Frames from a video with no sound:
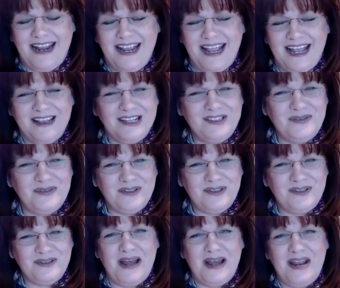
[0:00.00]
Again, this was
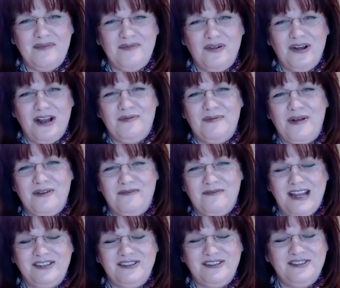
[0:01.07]
Monday Morning
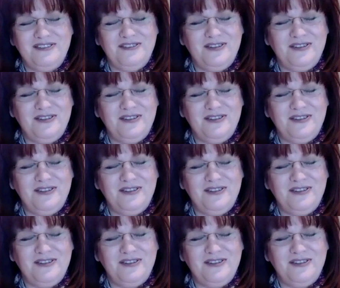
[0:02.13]
Motivations.